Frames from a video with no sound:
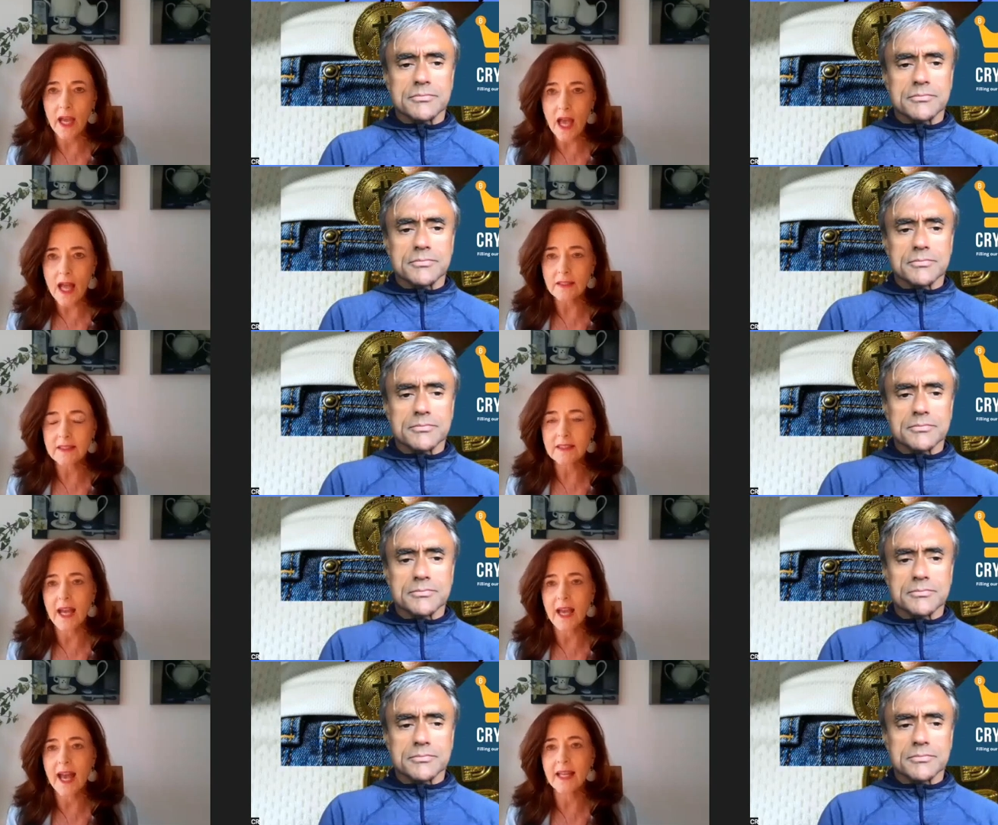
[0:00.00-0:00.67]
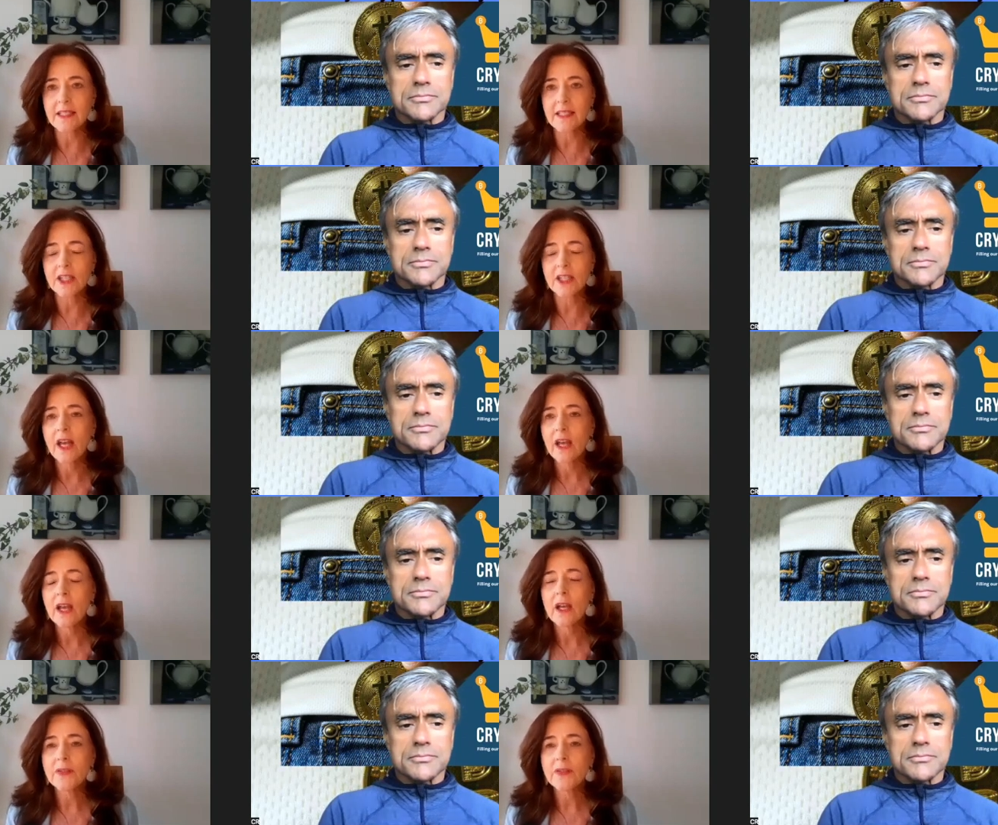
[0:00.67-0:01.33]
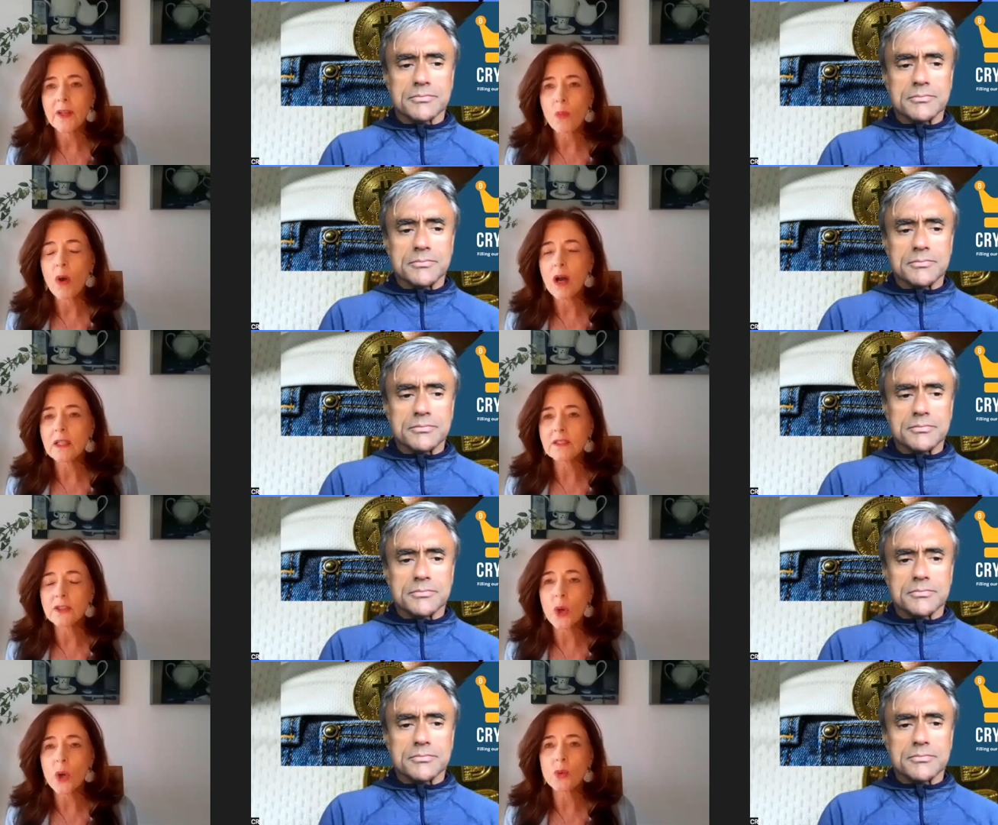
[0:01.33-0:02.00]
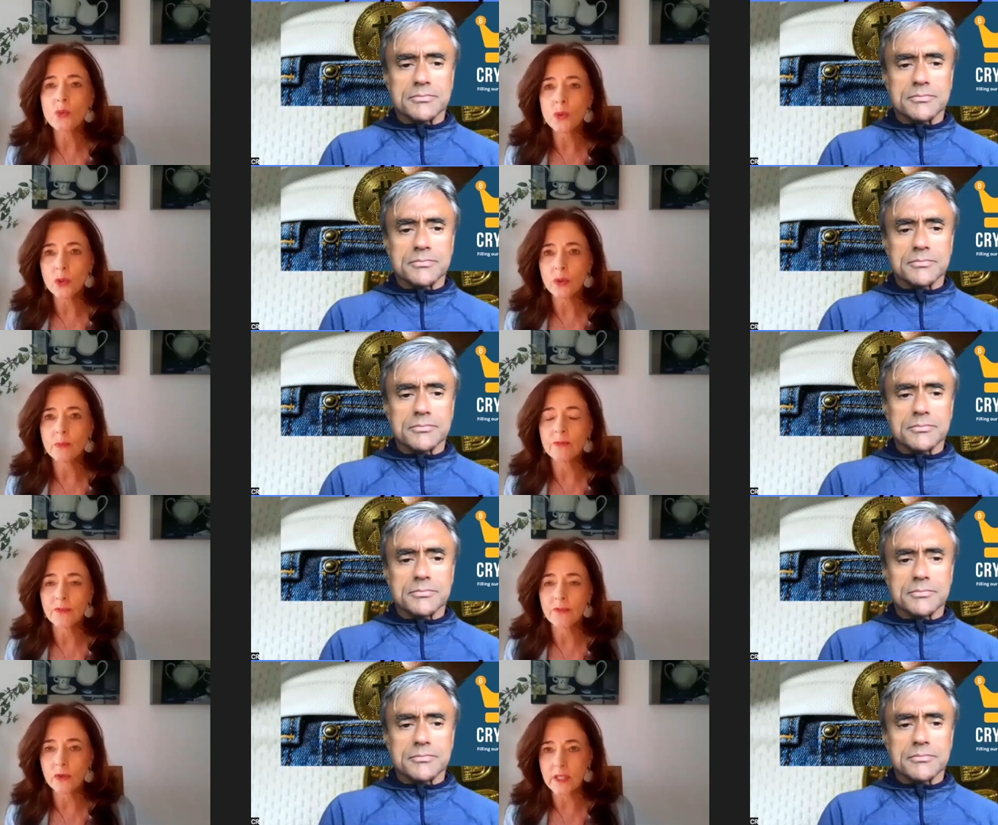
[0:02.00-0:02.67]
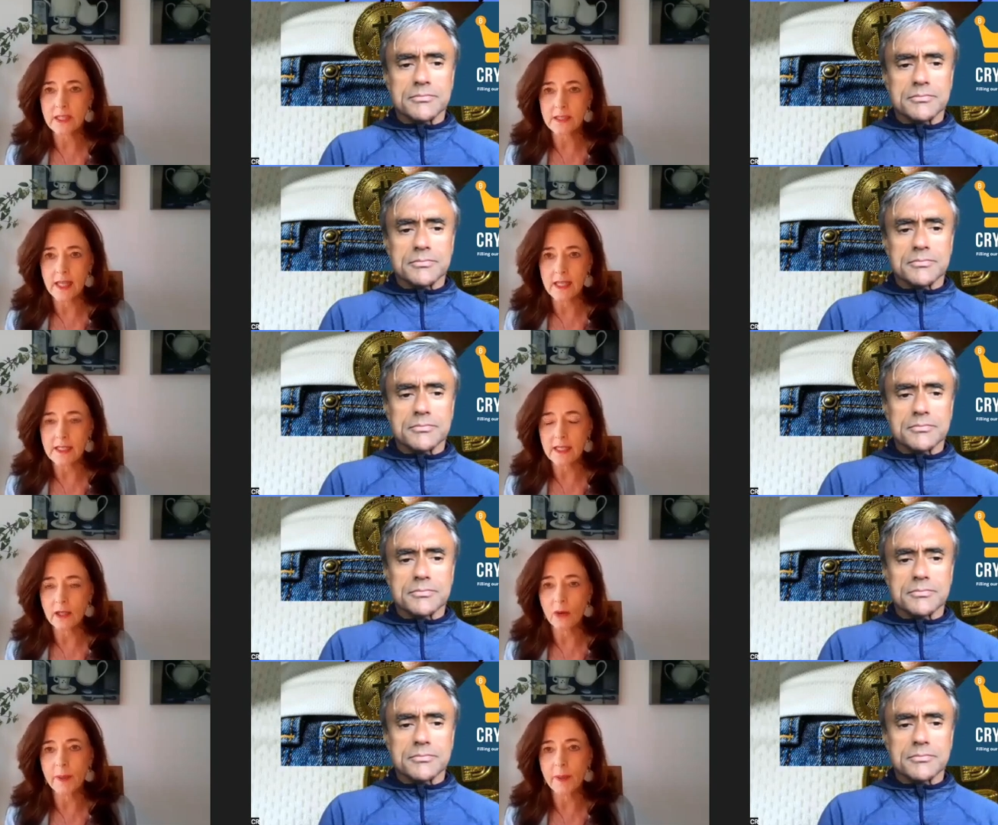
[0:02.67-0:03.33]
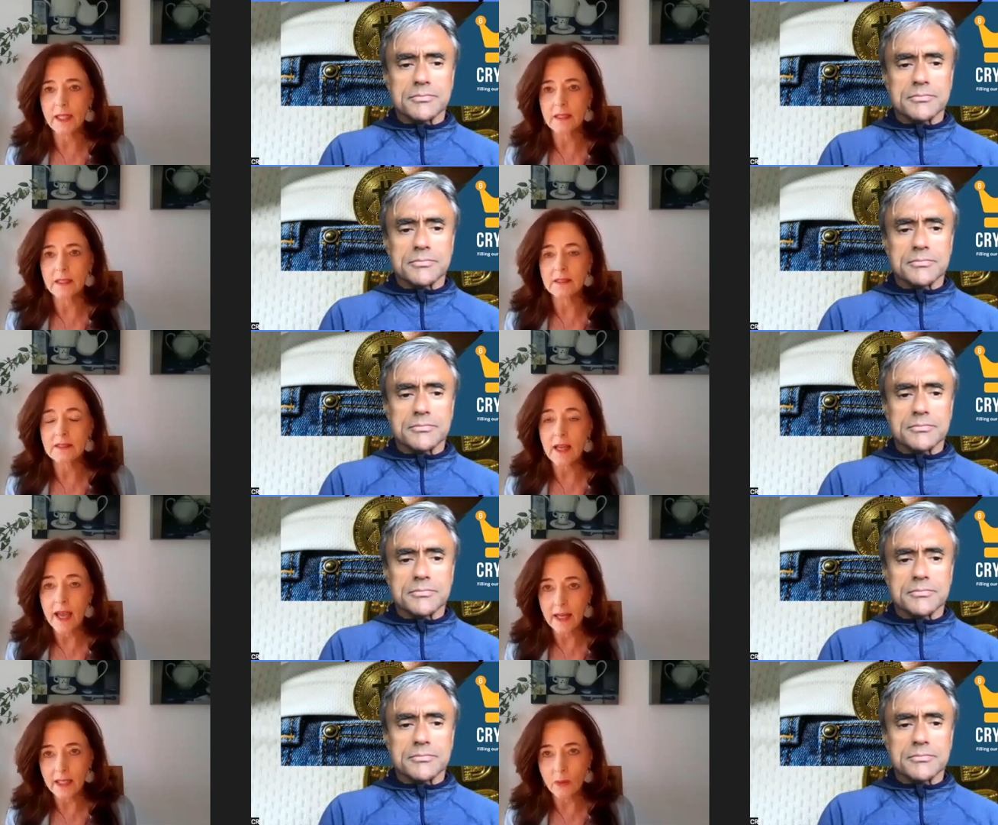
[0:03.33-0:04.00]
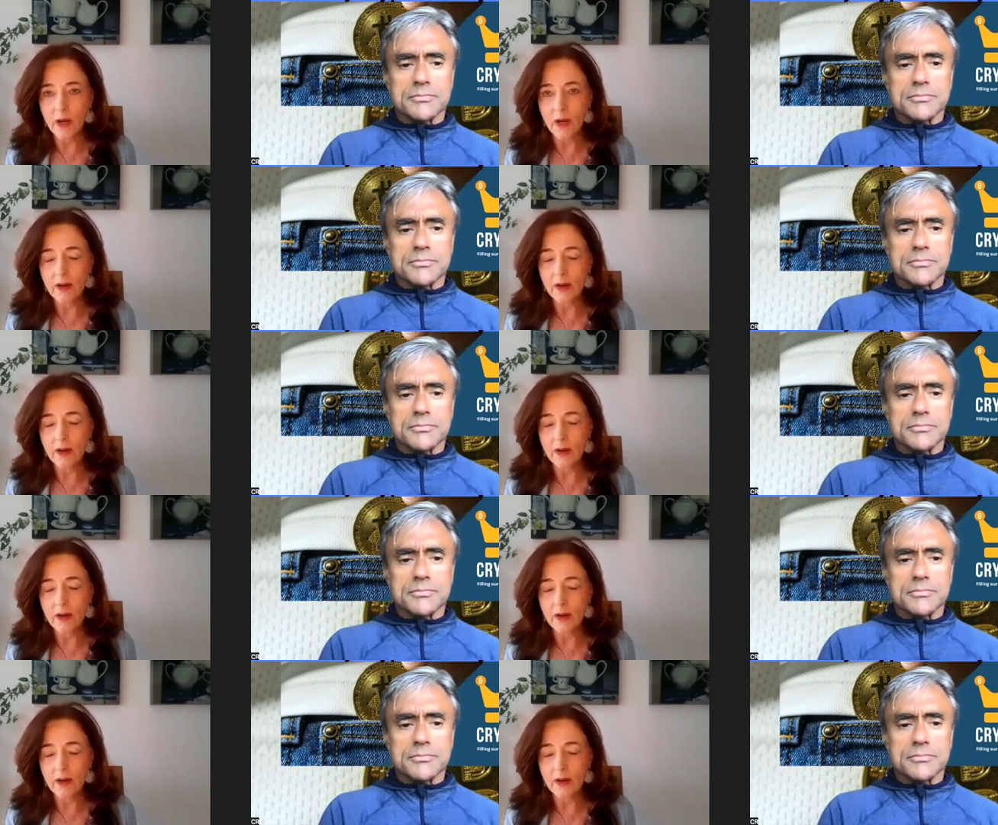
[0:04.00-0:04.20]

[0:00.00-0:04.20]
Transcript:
Speaker 1: else, and there was no room for dissenting opinions anywhere.